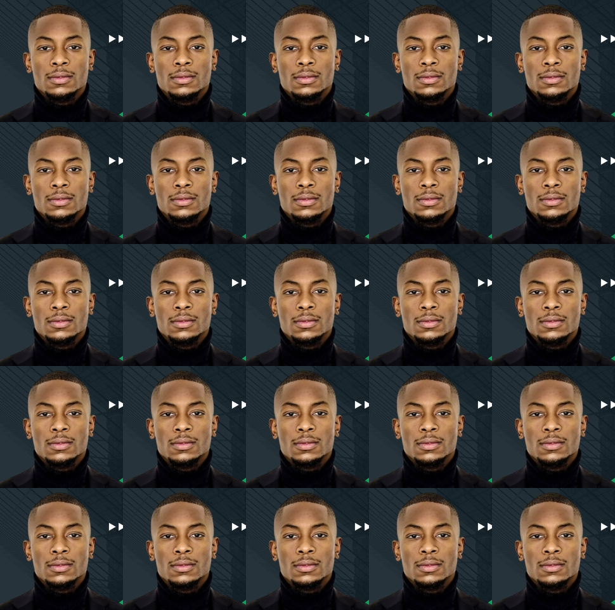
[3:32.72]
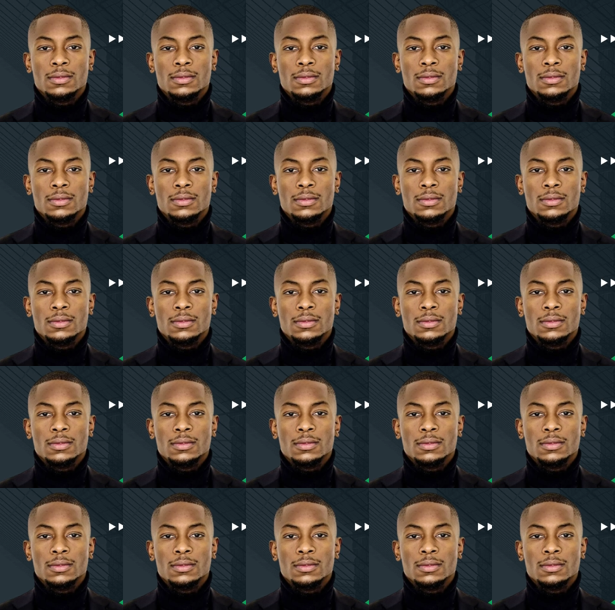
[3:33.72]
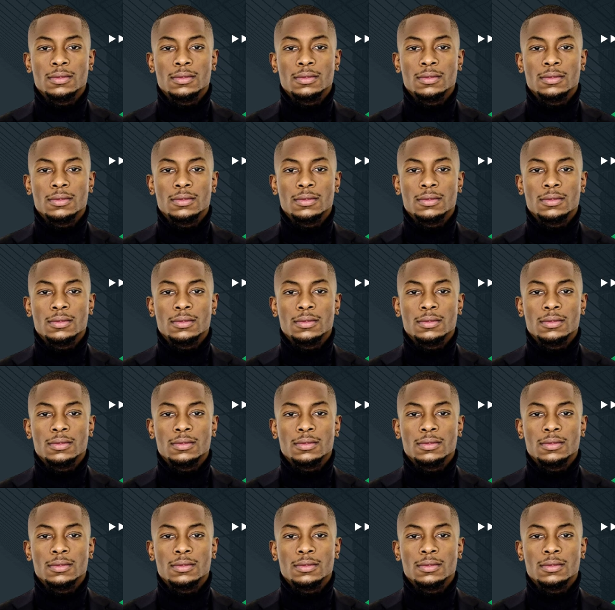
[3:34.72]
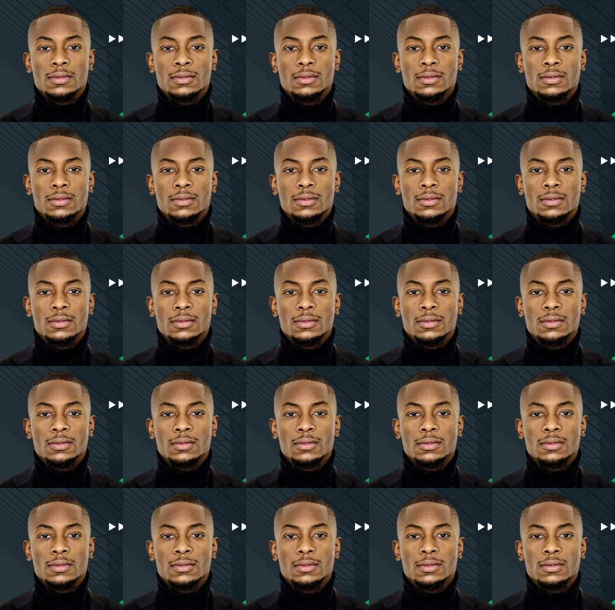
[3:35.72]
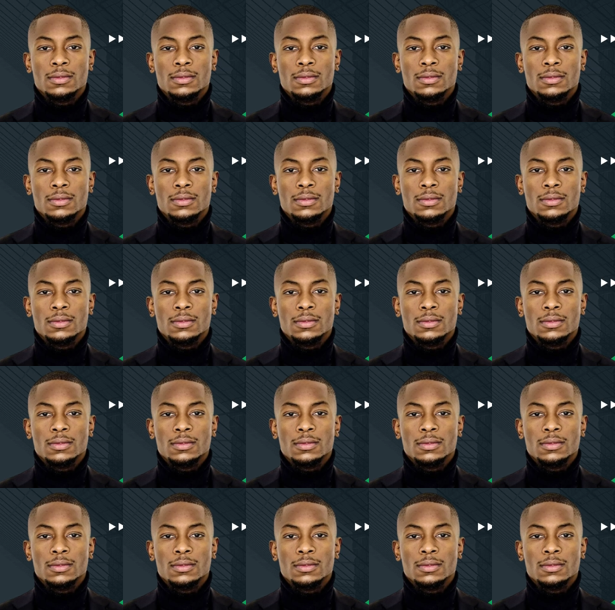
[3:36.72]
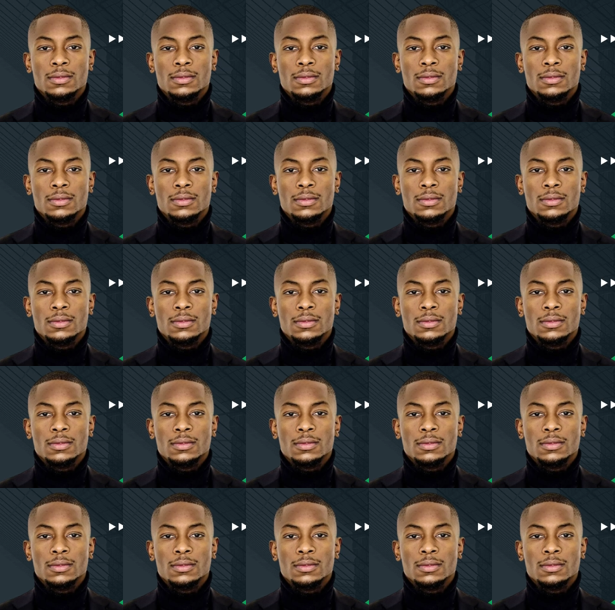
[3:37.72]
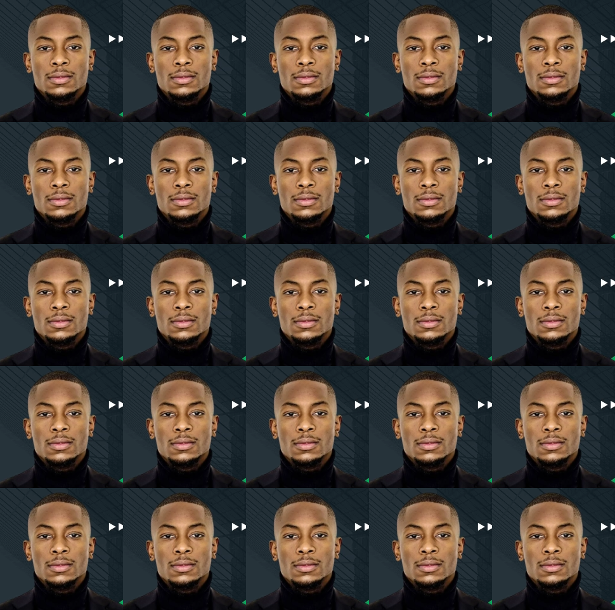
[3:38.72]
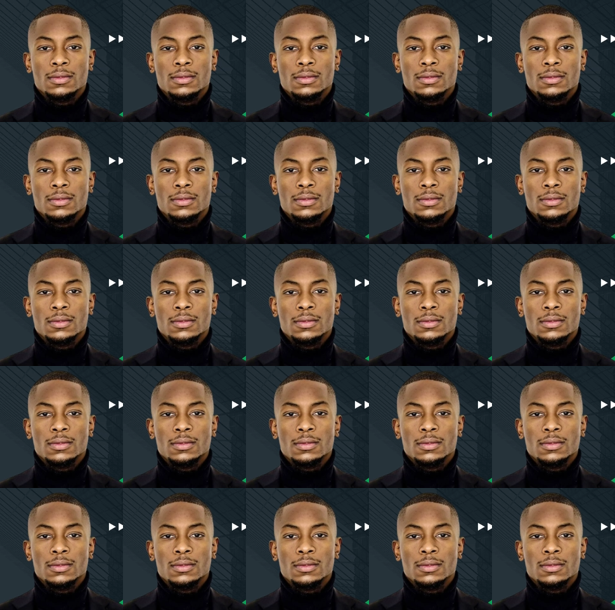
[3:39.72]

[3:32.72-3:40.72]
The face doesn't move, so there is nothing to read.